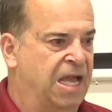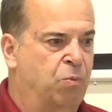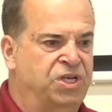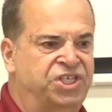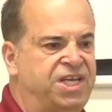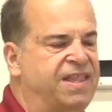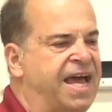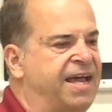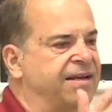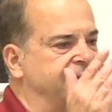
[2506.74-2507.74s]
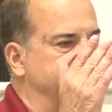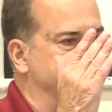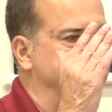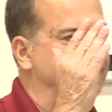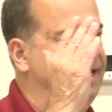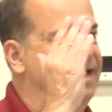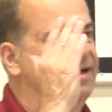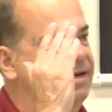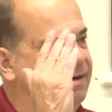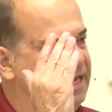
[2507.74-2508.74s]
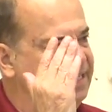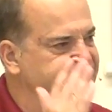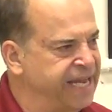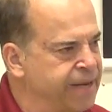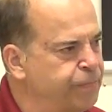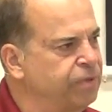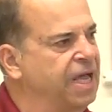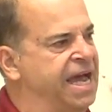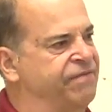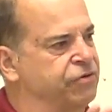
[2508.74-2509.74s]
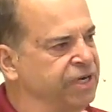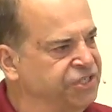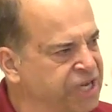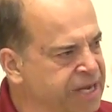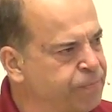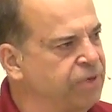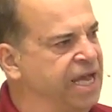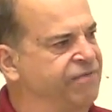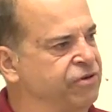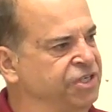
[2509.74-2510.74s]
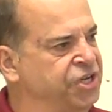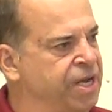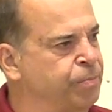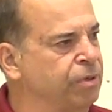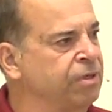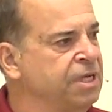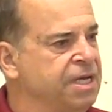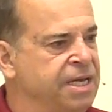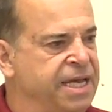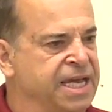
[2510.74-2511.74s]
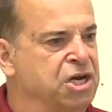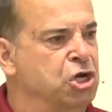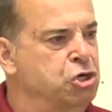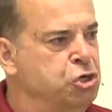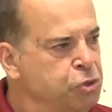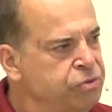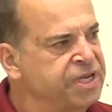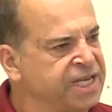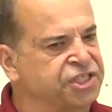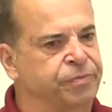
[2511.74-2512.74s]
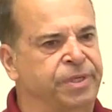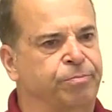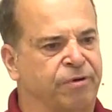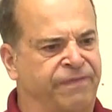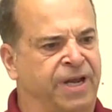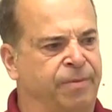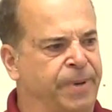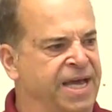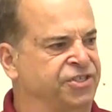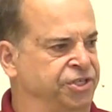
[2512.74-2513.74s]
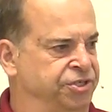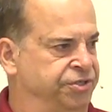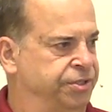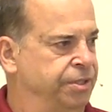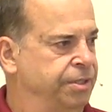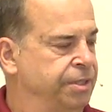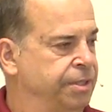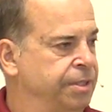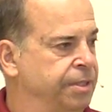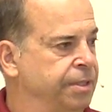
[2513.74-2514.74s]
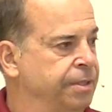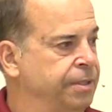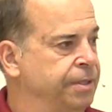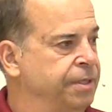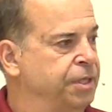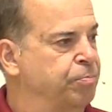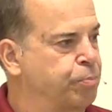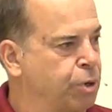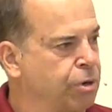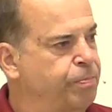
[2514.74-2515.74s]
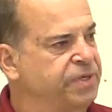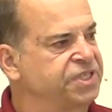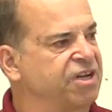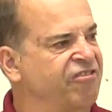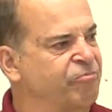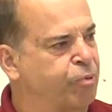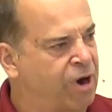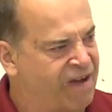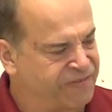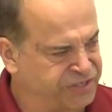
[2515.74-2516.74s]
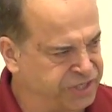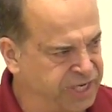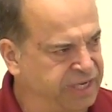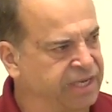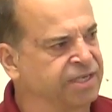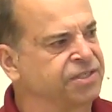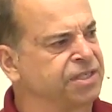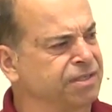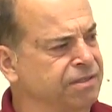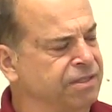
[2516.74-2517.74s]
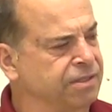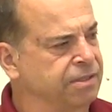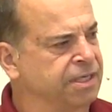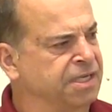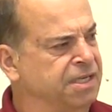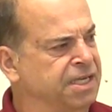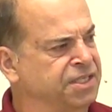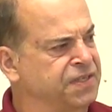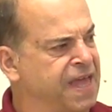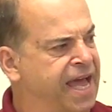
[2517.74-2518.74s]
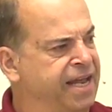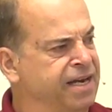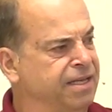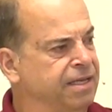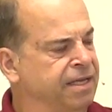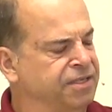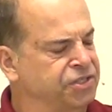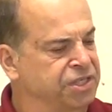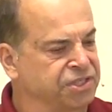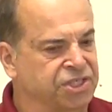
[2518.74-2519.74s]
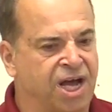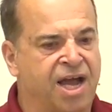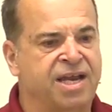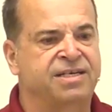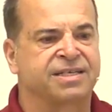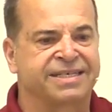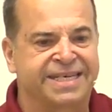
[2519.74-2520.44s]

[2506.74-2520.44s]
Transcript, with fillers: We see that in example after example after example in New Testament prophetic passages. The purpose of prophecy is, th- it is that it, it is designed to